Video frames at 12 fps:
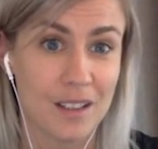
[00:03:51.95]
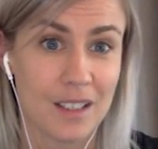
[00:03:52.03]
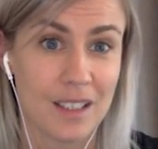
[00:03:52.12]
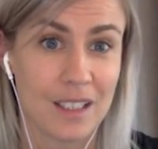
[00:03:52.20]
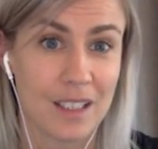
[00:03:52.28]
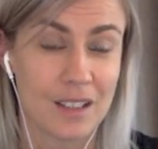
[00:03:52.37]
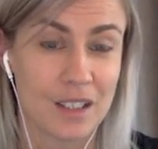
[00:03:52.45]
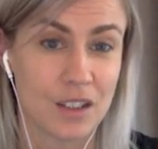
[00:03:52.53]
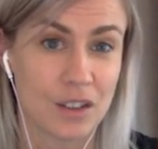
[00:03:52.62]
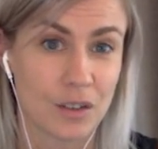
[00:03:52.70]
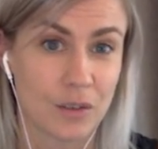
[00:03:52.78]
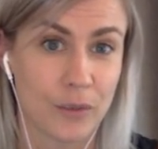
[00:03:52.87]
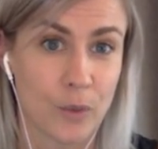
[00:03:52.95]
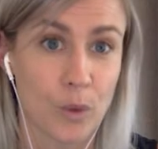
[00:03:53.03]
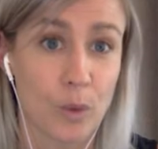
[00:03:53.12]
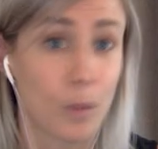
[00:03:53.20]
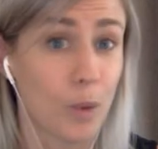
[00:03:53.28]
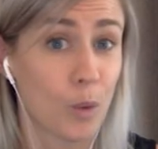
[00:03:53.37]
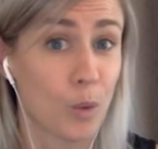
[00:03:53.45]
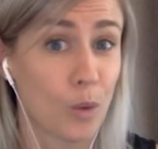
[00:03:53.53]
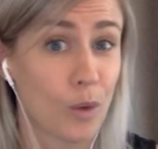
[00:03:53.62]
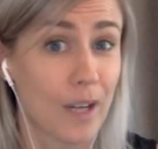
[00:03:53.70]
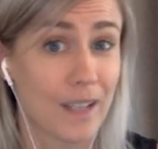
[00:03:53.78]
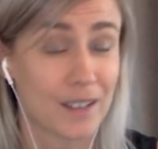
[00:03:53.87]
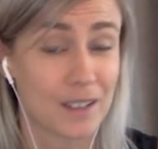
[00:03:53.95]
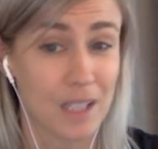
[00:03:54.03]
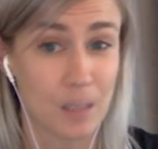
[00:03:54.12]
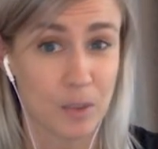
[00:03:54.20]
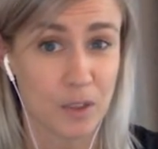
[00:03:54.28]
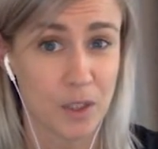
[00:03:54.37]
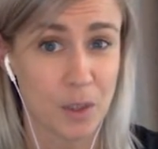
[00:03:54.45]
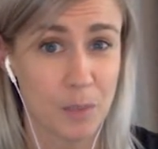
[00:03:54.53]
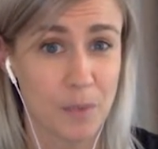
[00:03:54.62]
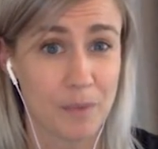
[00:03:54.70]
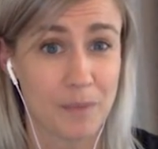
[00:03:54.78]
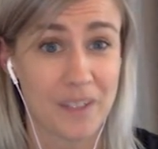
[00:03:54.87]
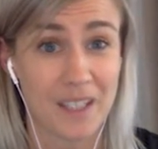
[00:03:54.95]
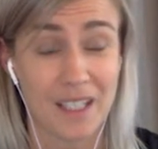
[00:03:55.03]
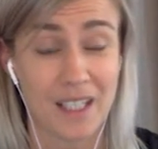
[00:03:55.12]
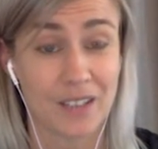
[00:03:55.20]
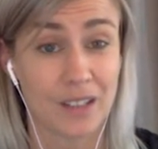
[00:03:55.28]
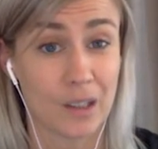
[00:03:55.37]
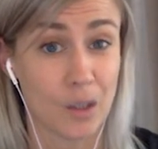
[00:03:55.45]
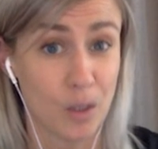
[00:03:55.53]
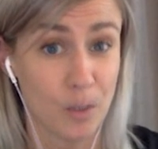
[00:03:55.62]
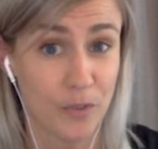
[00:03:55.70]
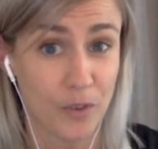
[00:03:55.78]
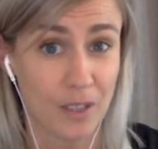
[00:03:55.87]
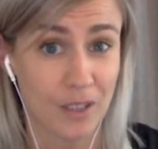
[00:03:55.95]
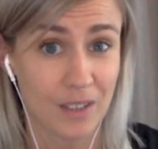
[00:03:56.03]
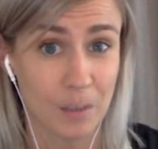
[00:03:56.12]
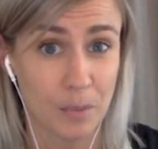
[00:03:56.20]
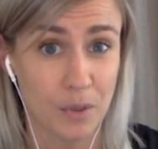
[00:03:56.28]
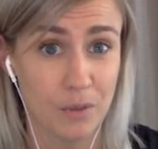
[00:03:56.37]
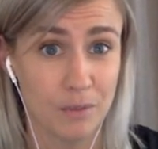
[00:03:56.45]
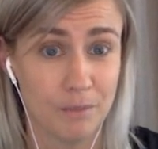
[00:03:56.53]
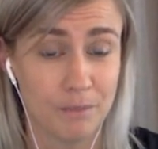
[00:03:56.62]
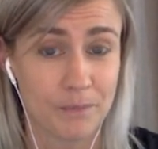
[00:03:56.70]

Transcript: in a digital form or as a tabletop than as a LARP, for example.